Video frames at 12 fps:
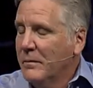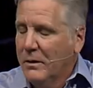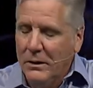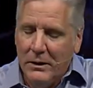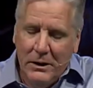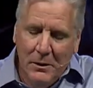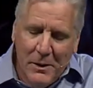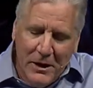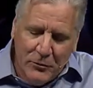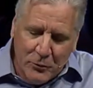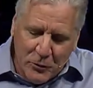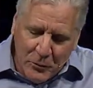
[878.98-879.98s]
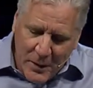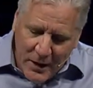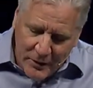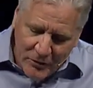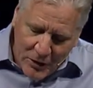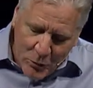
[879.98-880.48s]
Look at Nehemiah's
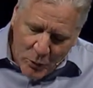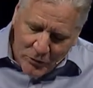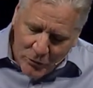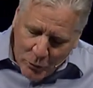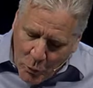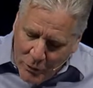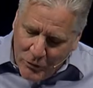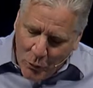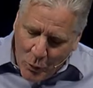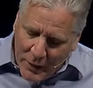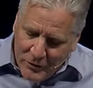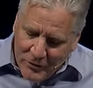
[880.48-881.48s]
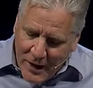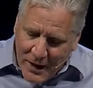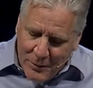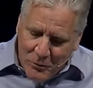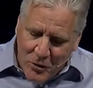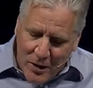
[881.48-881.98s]
response. He wasn't going to waste
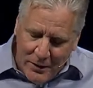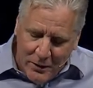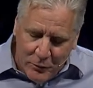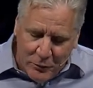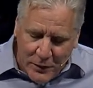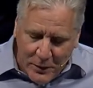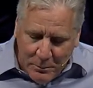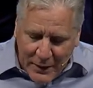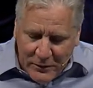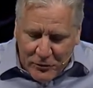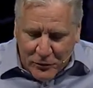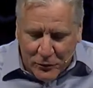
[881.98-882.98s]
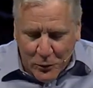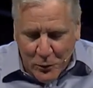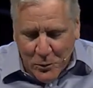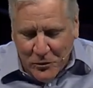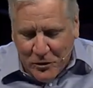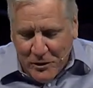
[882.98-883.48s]
time trying to defend baseless
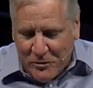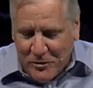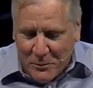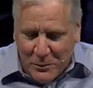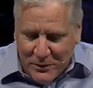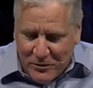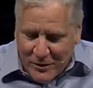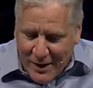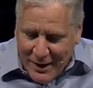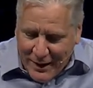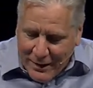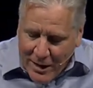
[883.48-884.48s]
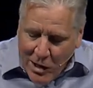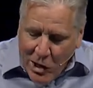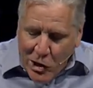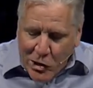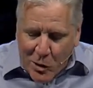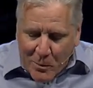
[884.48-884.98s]
rumors. He simply said,
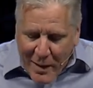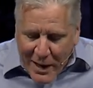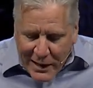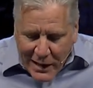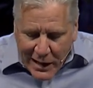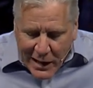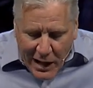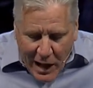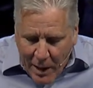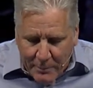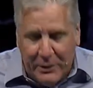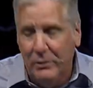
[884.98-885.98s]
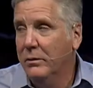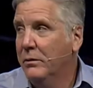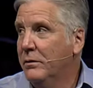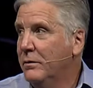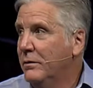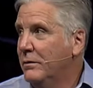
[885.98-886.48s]
you're making it up.
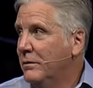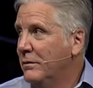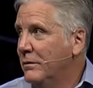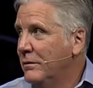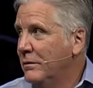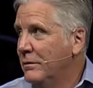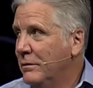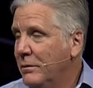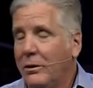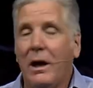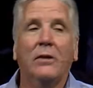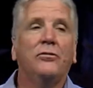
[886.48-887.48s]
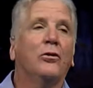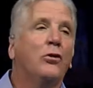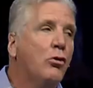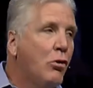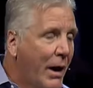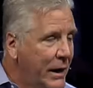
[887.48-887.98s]
You guys are
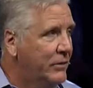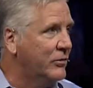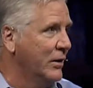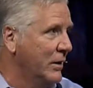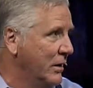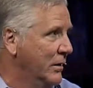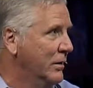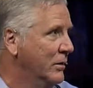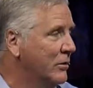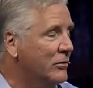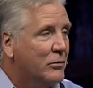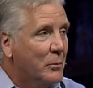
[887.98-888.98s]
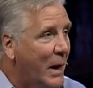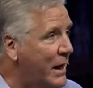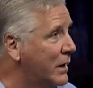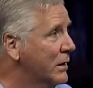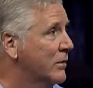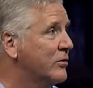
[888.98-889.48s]
crazy. You're just
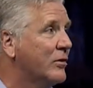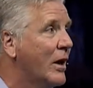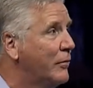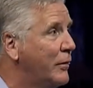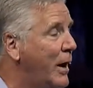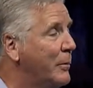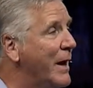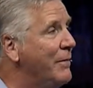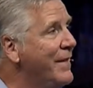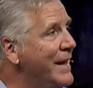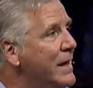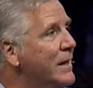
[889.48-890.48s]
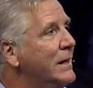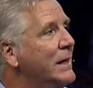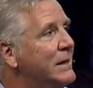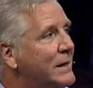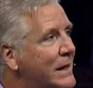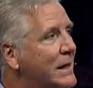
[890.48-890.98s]
making this stuff up. And then he
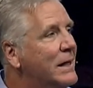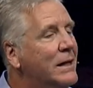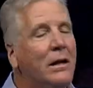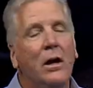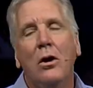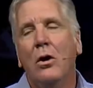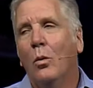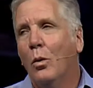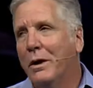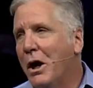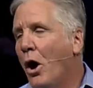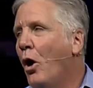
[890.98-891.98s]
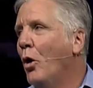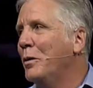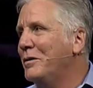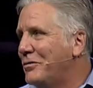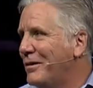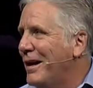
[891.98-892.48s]
did what he
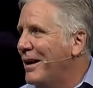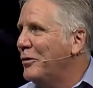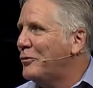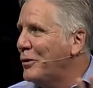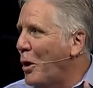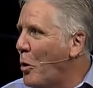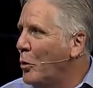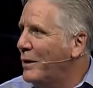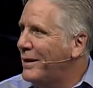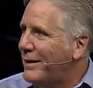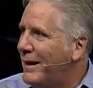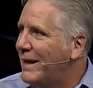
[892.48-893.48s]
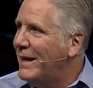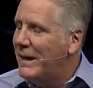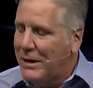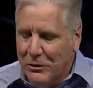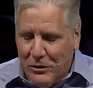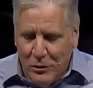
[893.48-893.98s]
always does, the only thing he
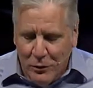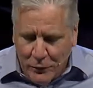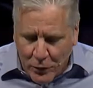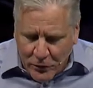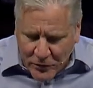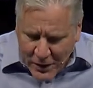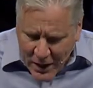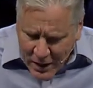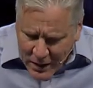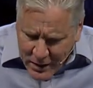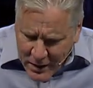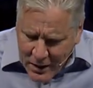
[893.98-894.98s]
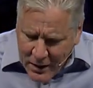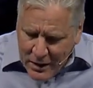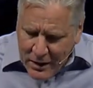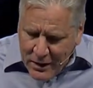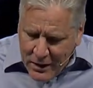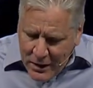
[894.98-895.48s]
can do, verse 9,
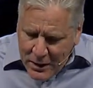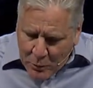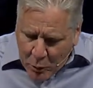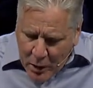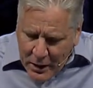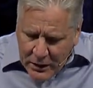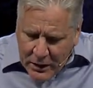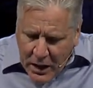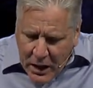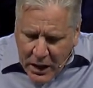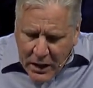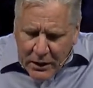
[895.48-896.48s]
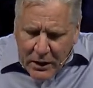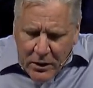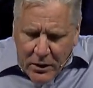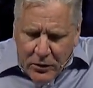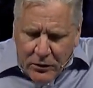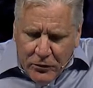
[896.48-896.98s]
he prayed, God,
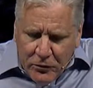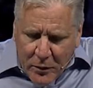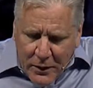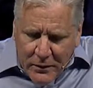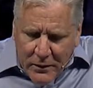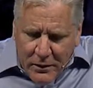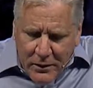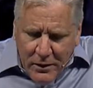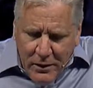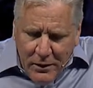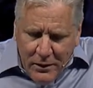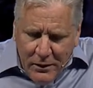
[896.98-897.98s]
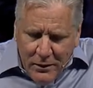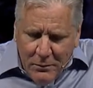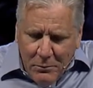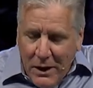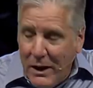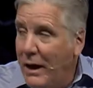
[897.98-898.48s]
strengthen
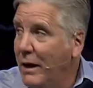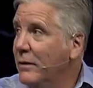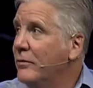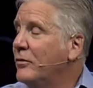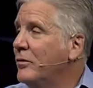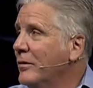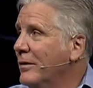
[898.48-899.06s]
my hands.